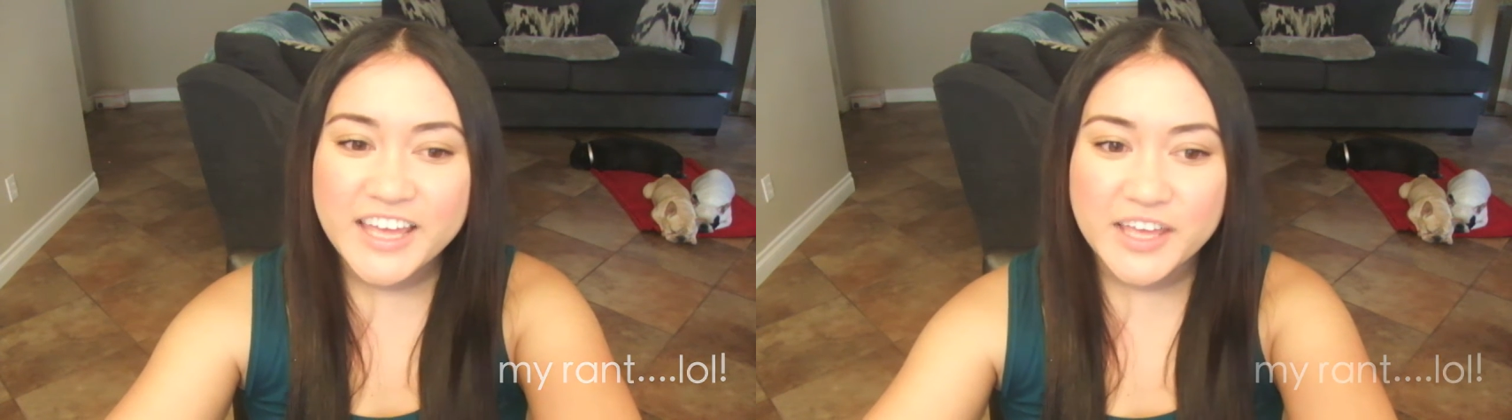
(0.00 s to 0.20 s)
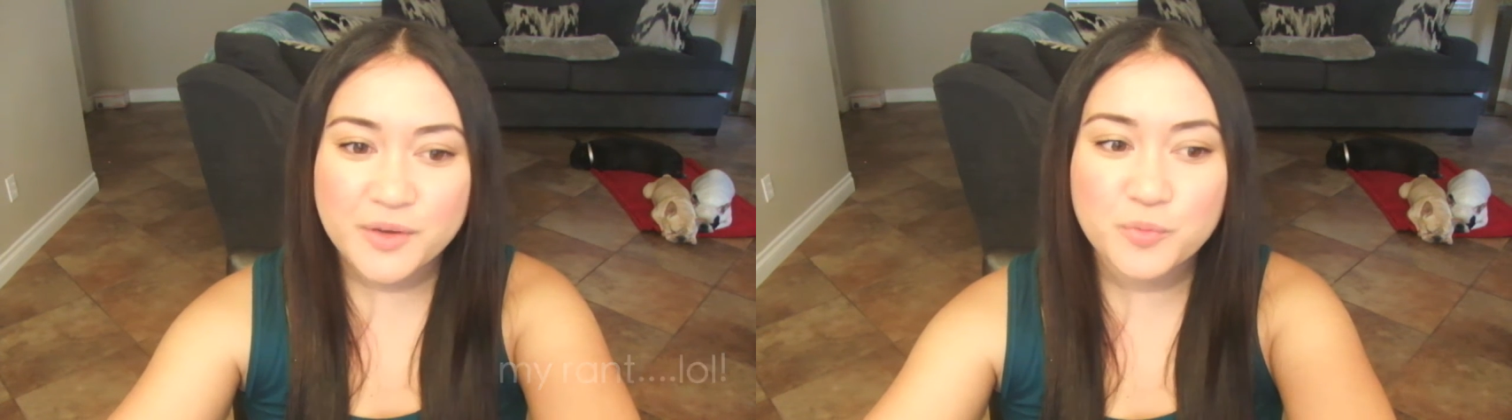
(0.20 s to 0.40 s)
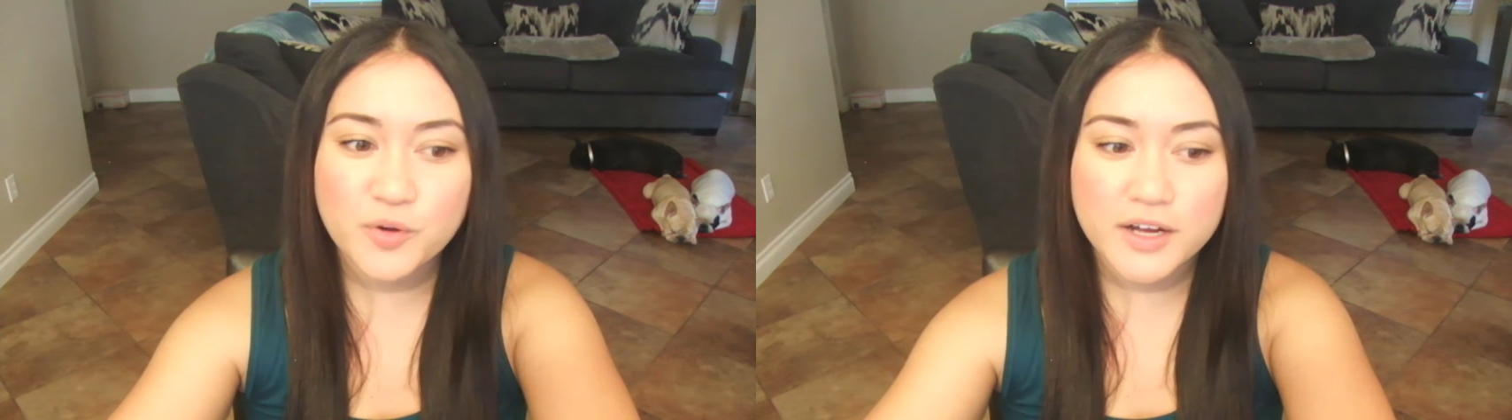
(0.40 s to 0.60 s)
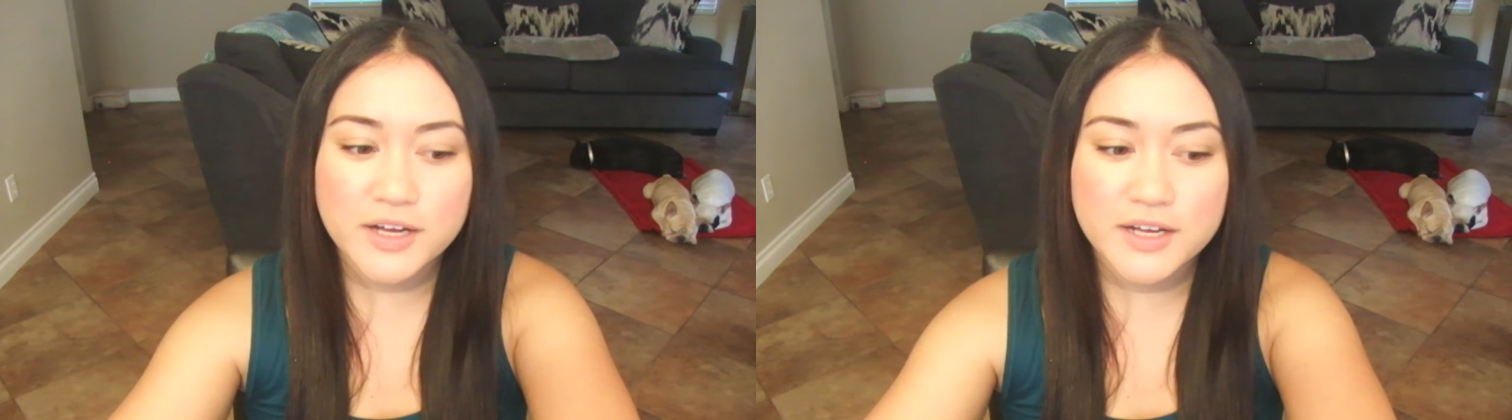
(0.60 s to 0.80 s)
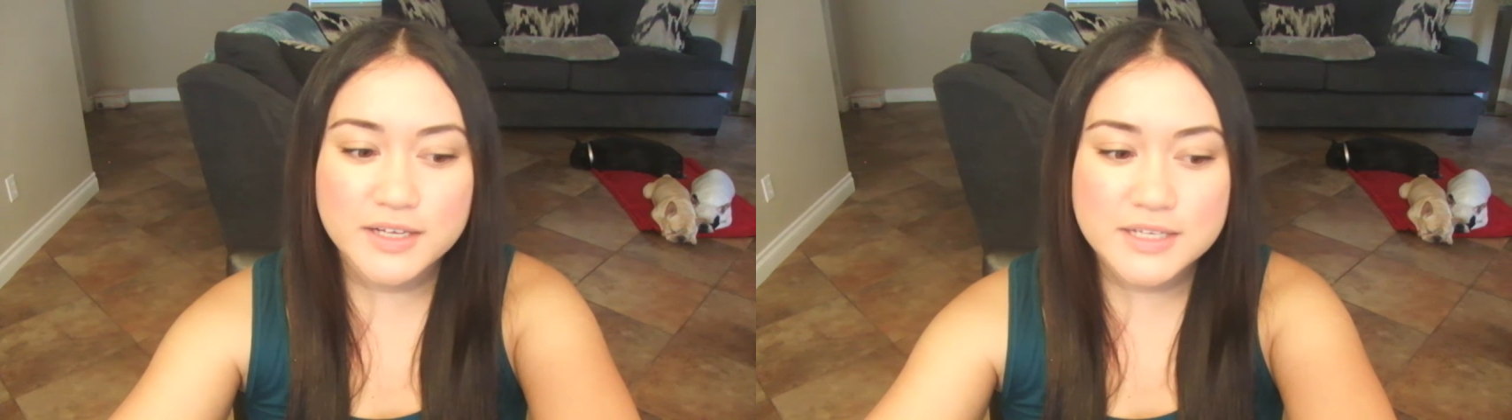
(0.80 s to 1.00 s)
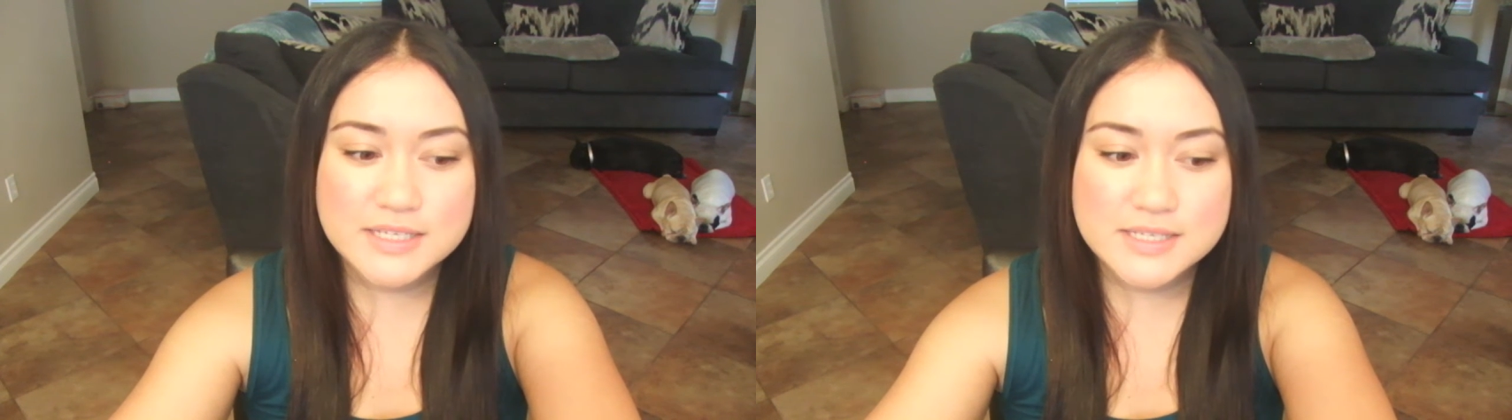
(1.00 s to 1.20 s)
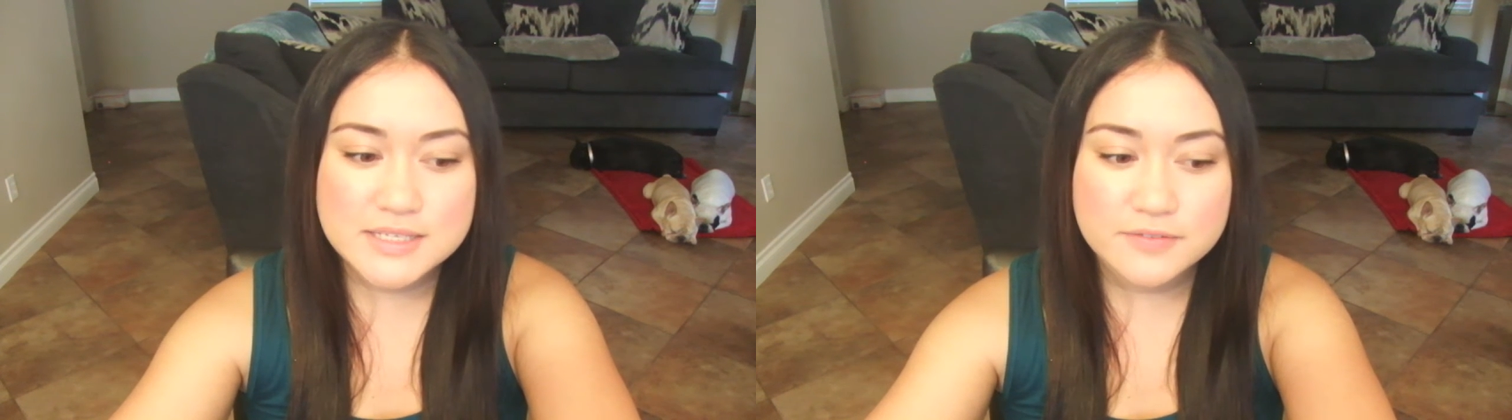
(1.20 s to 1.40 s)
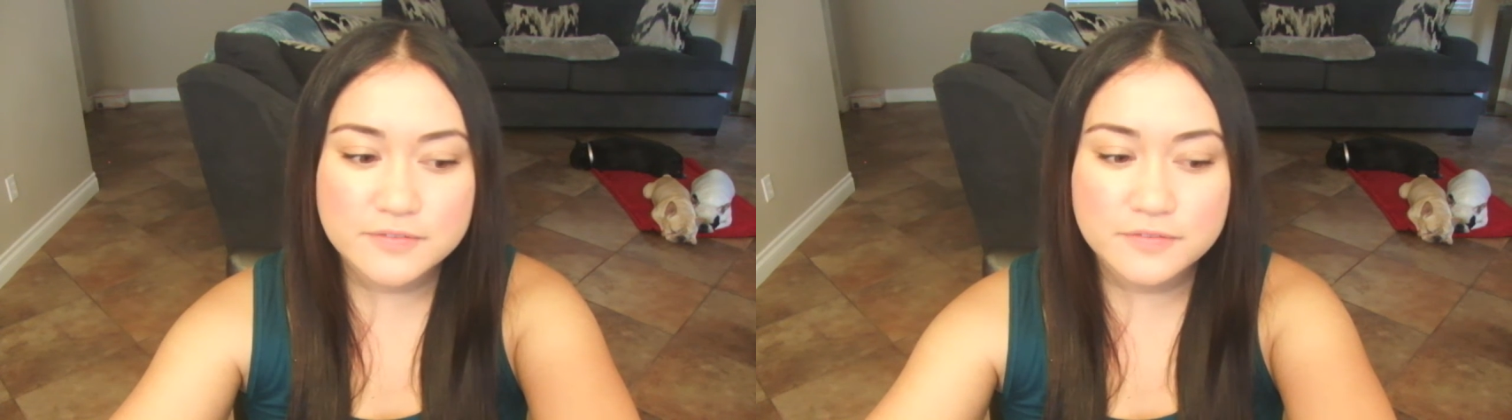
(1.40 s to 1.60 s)
It
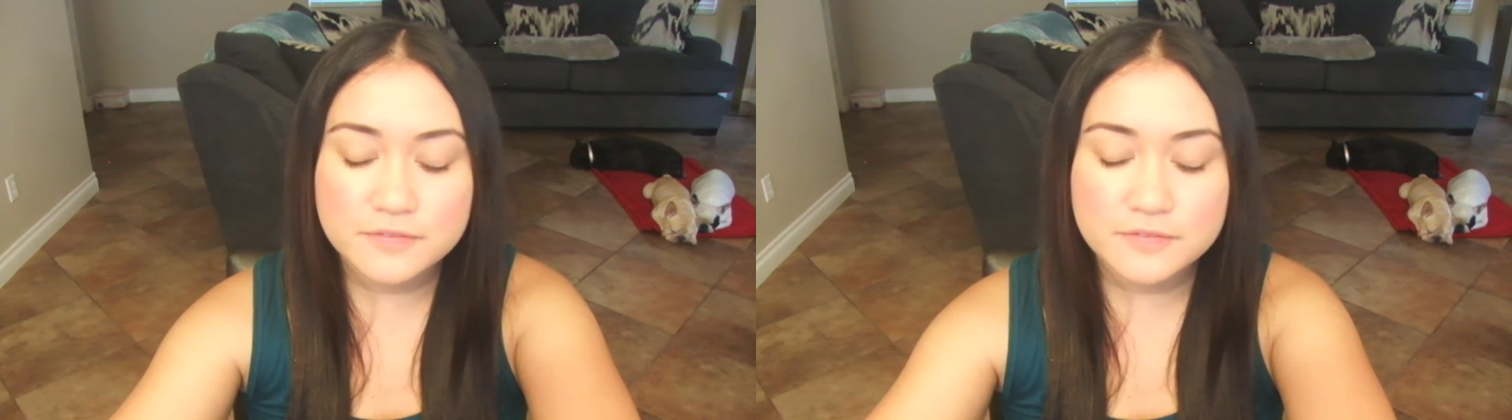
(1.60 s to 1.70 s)
was